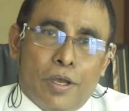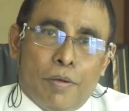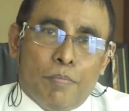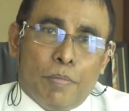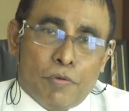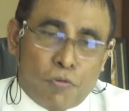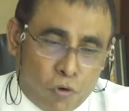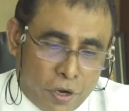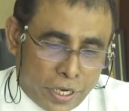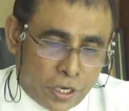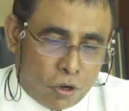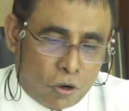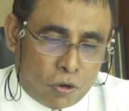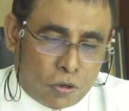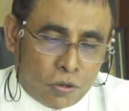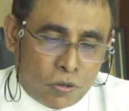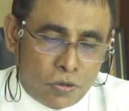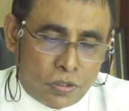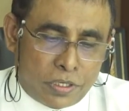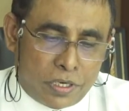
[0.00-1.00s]
Before I
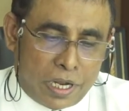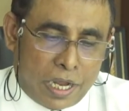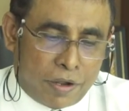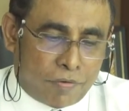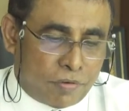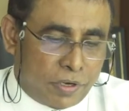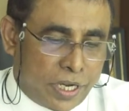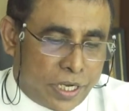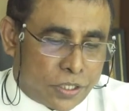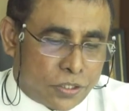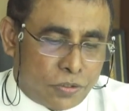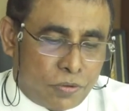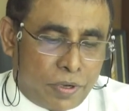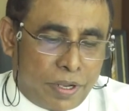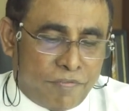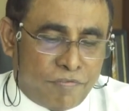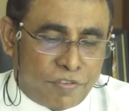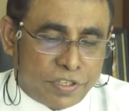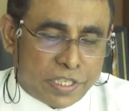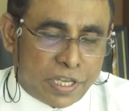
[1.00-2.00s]
conclude, I would like to
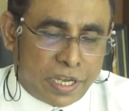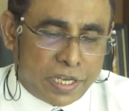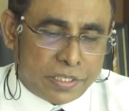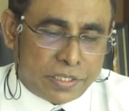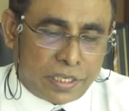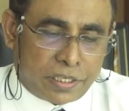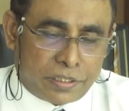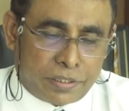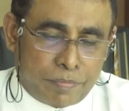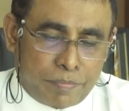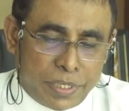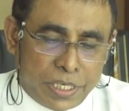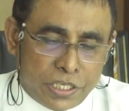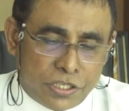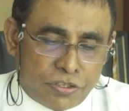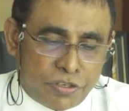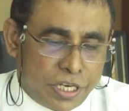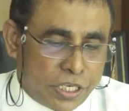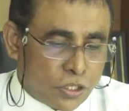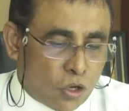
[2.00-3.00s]
emphasize that the
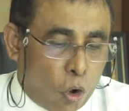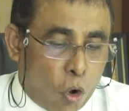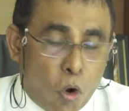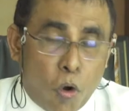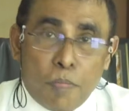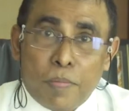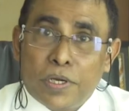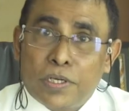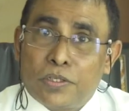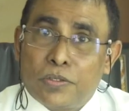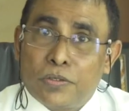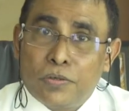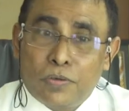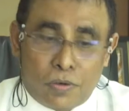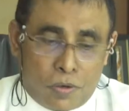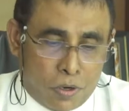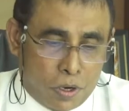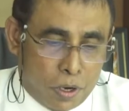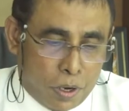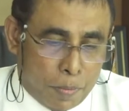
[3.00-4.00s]
ministry is open to
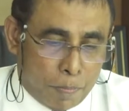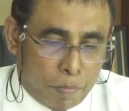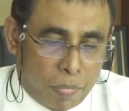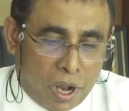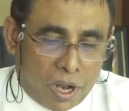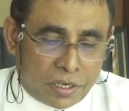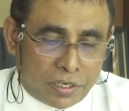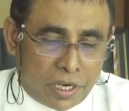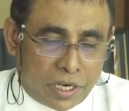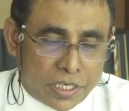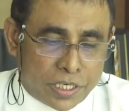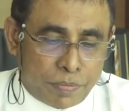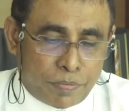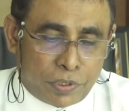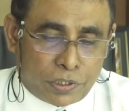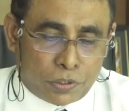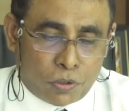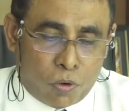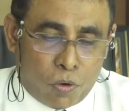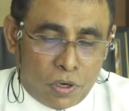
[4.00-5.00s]
partnership
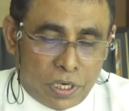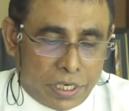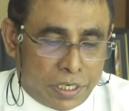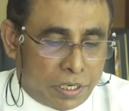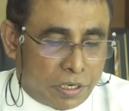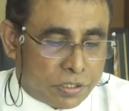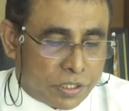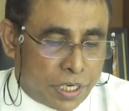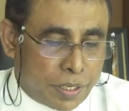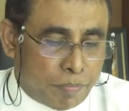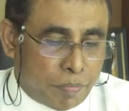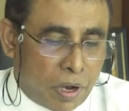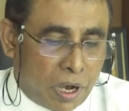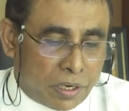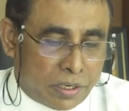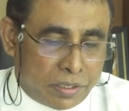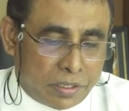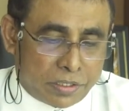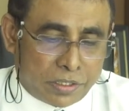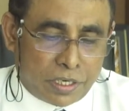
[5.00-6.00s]
with all industry
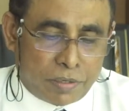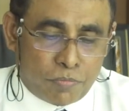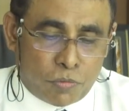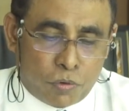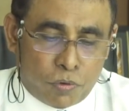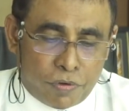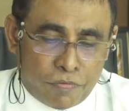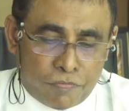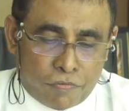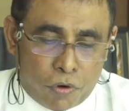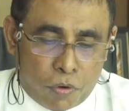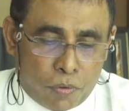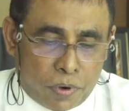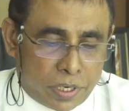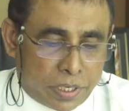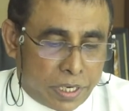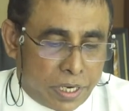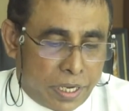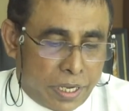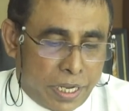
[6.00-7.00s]
partners in moving
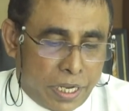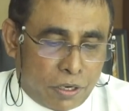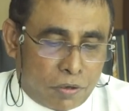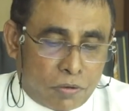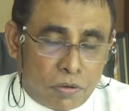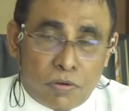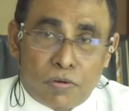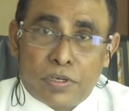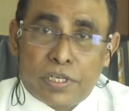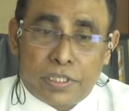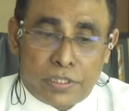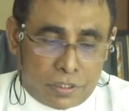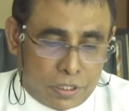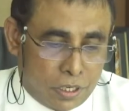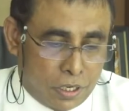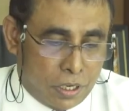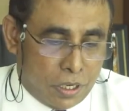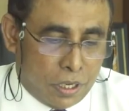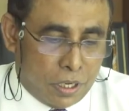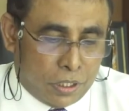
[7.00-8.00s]
forward, including
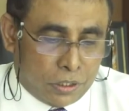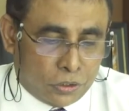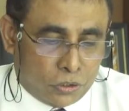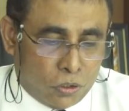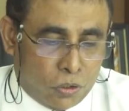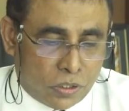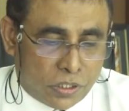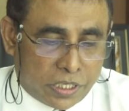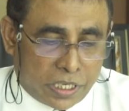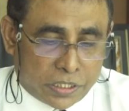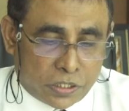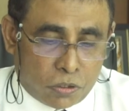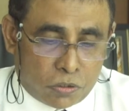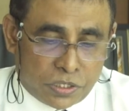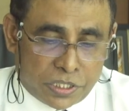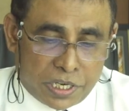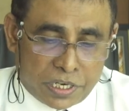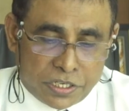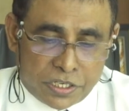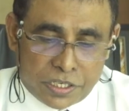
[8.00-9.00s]
those
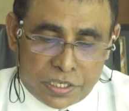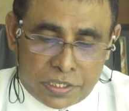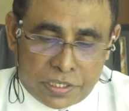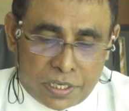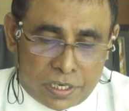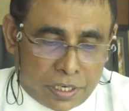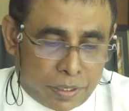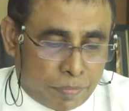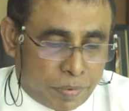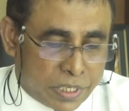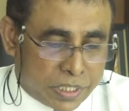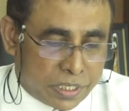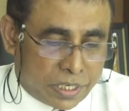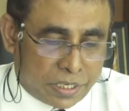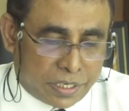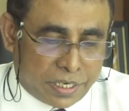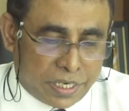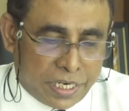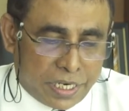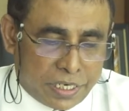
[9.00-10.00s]
associations that
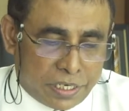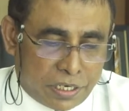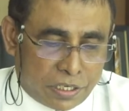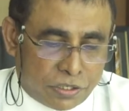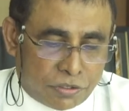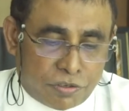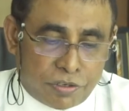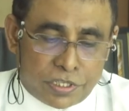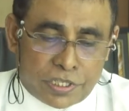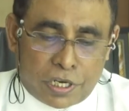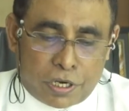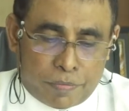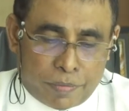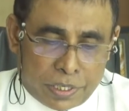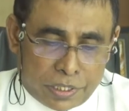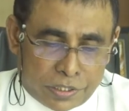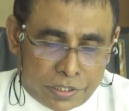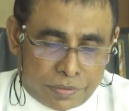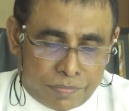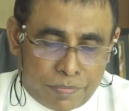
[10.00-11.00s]
represent key industry
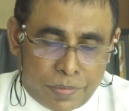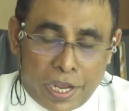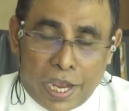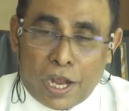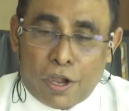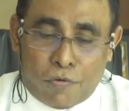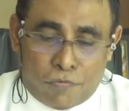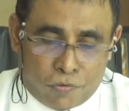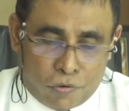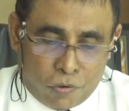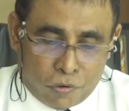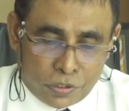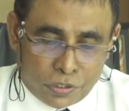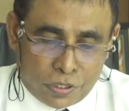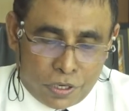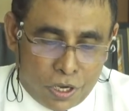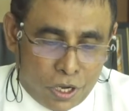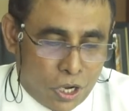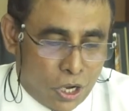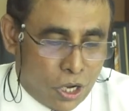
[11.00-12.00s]
segments. And of
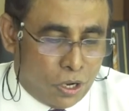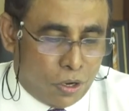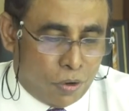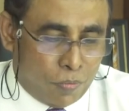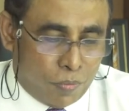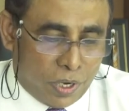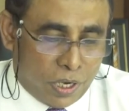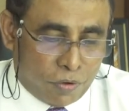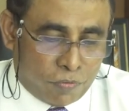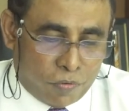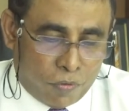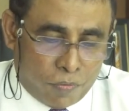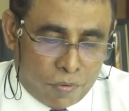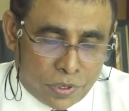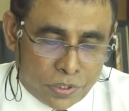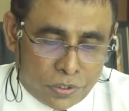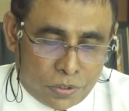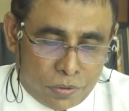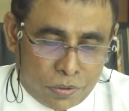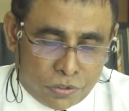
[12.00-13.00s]
course, we look
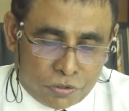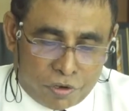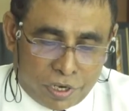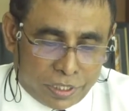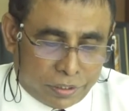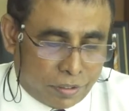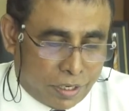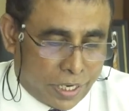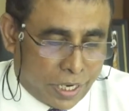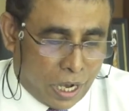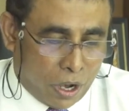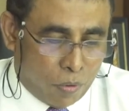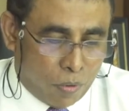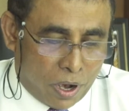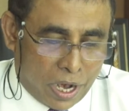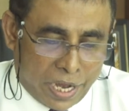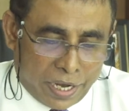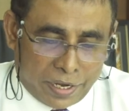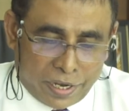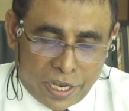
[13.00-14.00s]
forward to strengthening
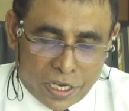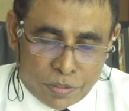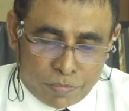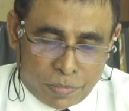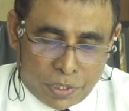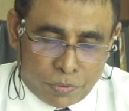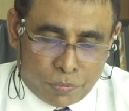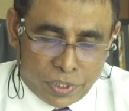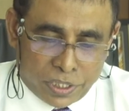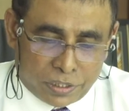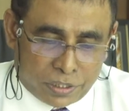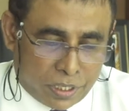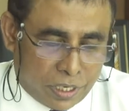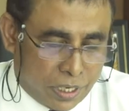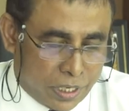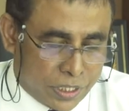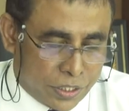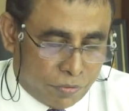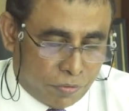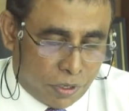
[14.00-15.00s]
our engagement with
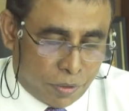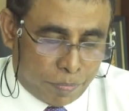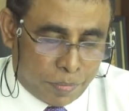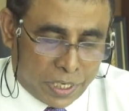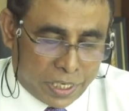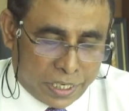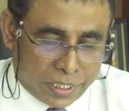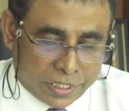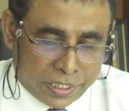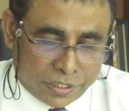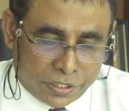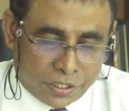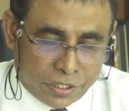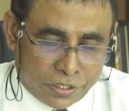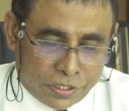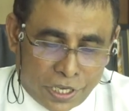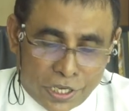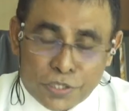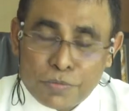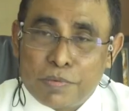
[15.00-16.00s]
development
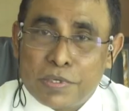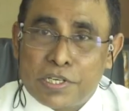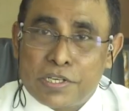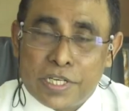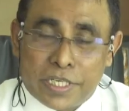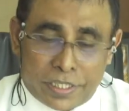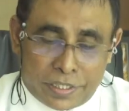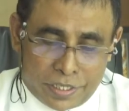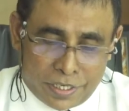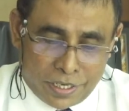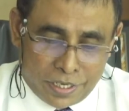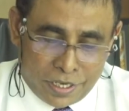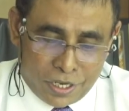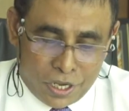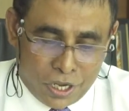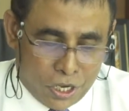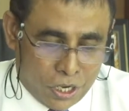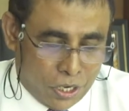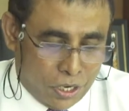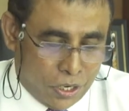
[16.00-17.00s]
agencies, especially the
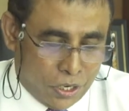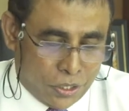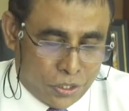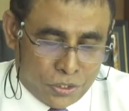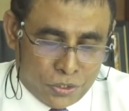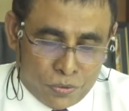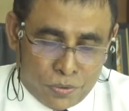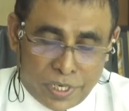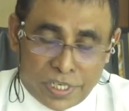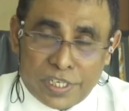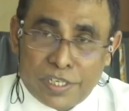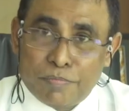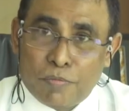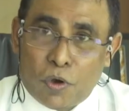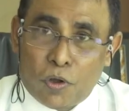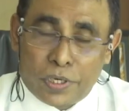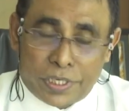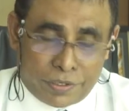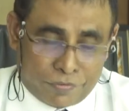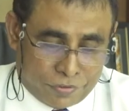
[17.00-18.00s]
UN in
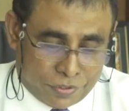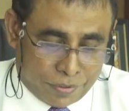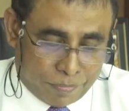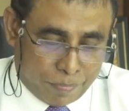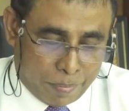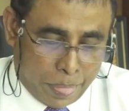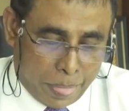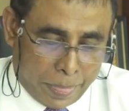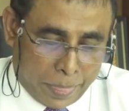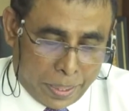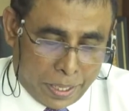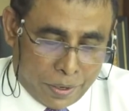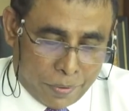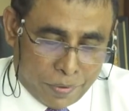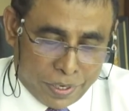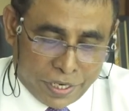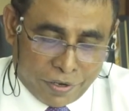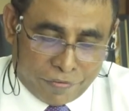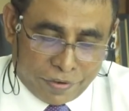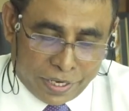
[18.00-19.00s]
Maldives.
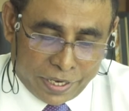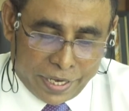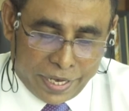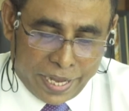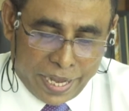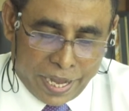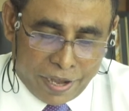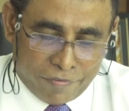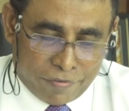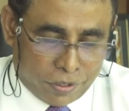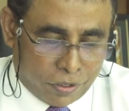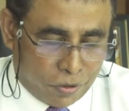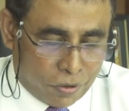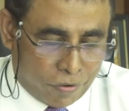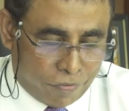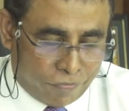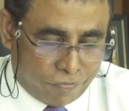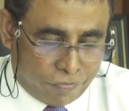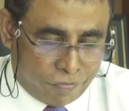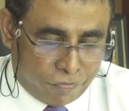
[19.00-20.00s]
We definitely have a lot
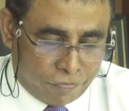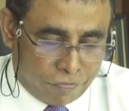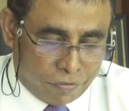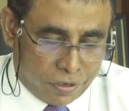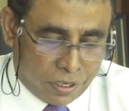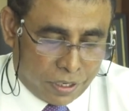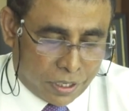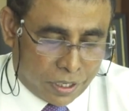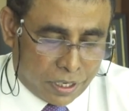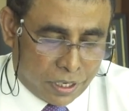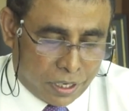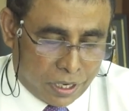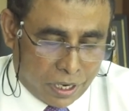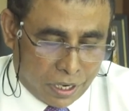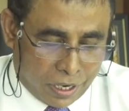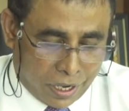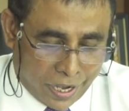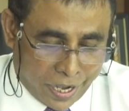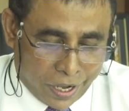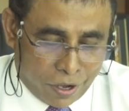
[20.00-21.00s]
of work
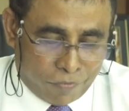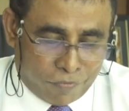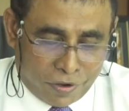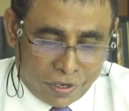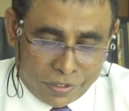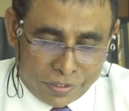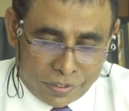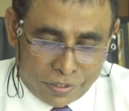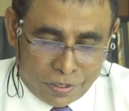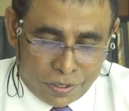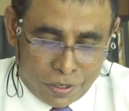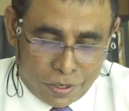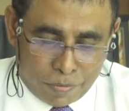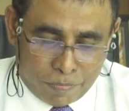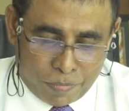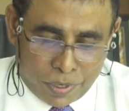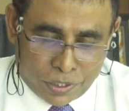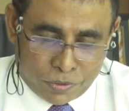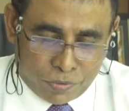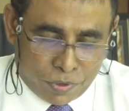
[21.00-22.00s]
ahead of us,
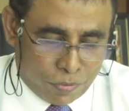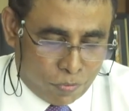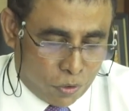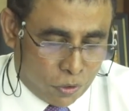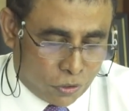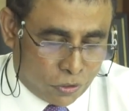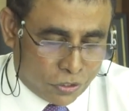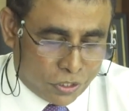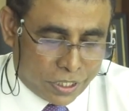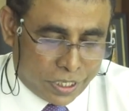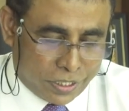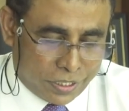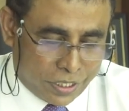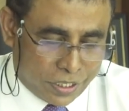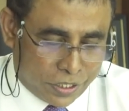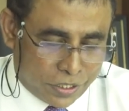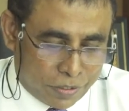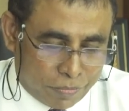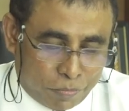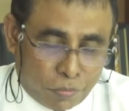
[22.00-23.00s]
but we want to see
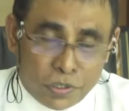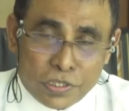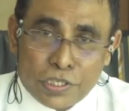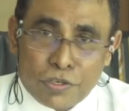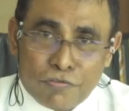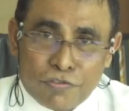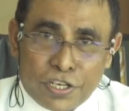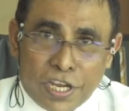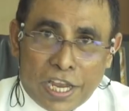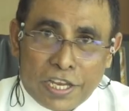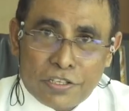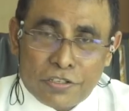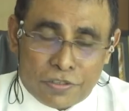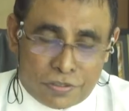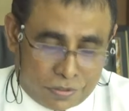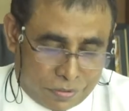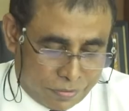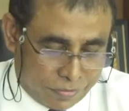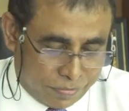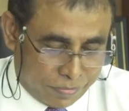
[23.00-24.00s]
these positive
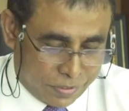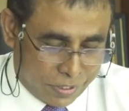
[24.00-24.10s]
changes.